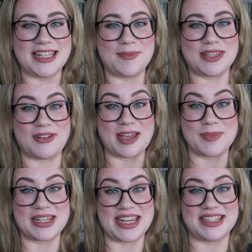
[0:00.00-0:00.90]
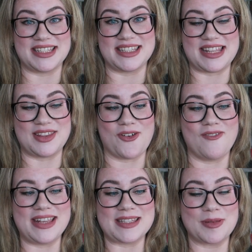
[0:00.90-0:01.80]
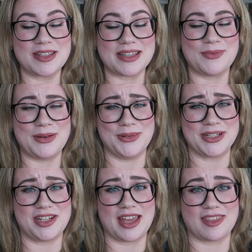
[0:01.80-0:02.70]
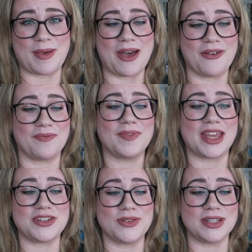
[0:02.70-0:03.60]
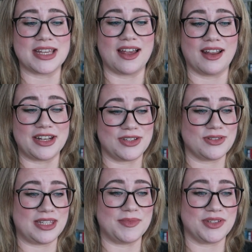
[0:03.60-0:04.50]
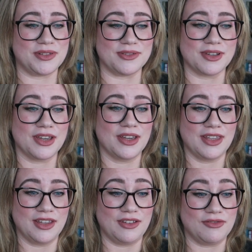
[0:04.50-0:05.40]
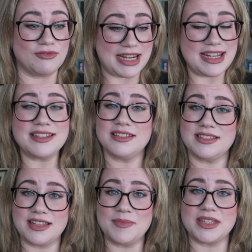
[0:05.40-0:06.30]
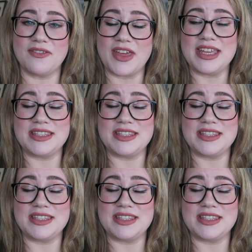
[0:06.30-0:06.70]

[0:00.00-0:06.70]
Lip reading: leave me the recommendations in the comments because I will want to check them out. As you can tell, I do seem to read some stuff that